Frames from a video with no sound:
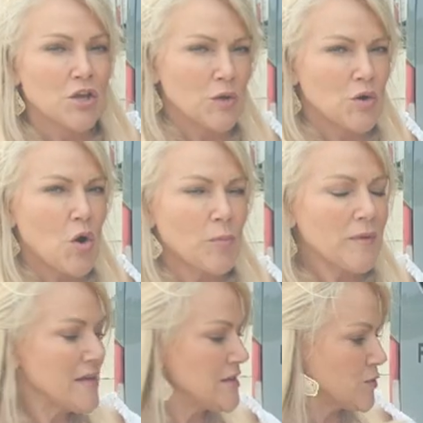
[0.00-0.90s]
You can
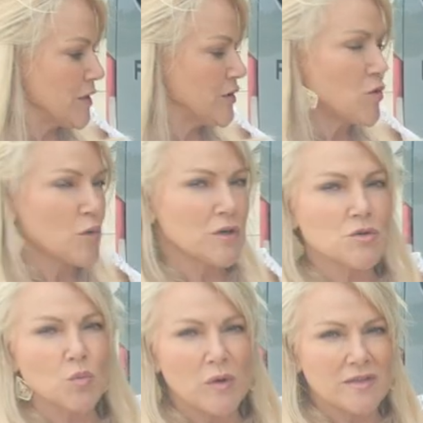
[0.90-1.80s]
open these rear
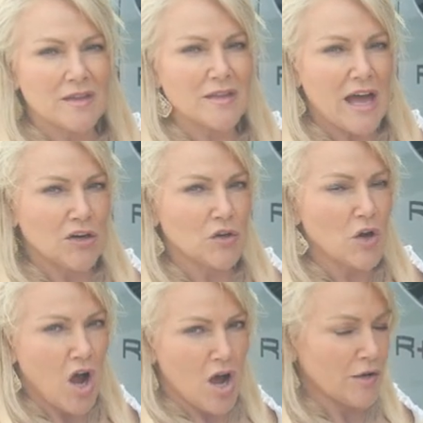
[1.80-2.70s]
doors with the ladder
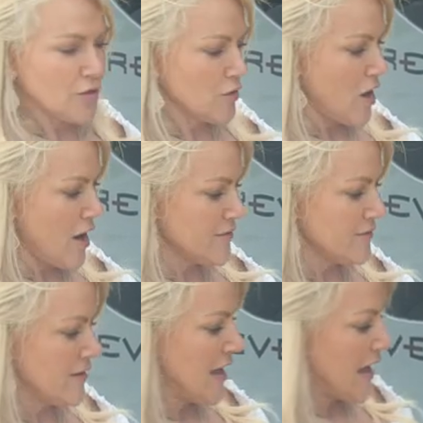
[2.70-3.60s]
on or off.